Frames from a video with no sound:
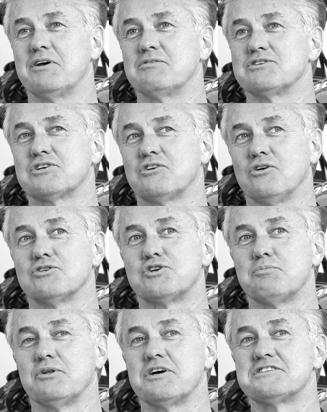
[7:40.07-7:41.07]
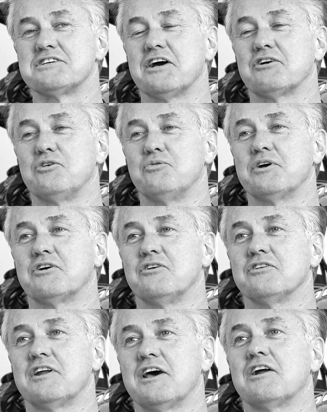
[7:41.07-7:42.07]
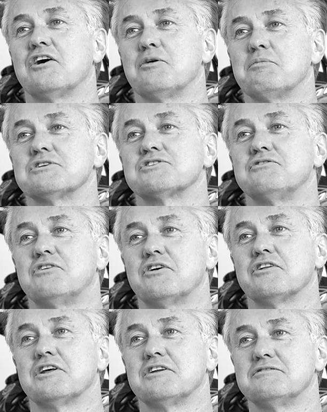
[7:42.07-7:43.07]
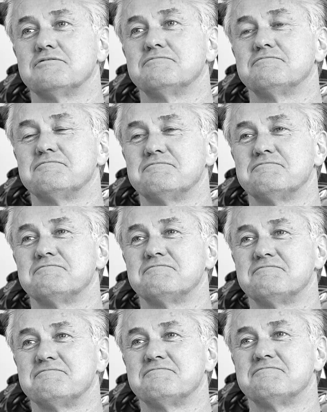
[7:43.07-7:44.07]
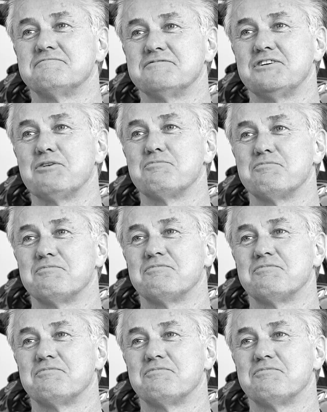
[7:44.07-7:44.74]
It was called AAA Cycle, and we called it Anaheim Husqvarna then. Yep.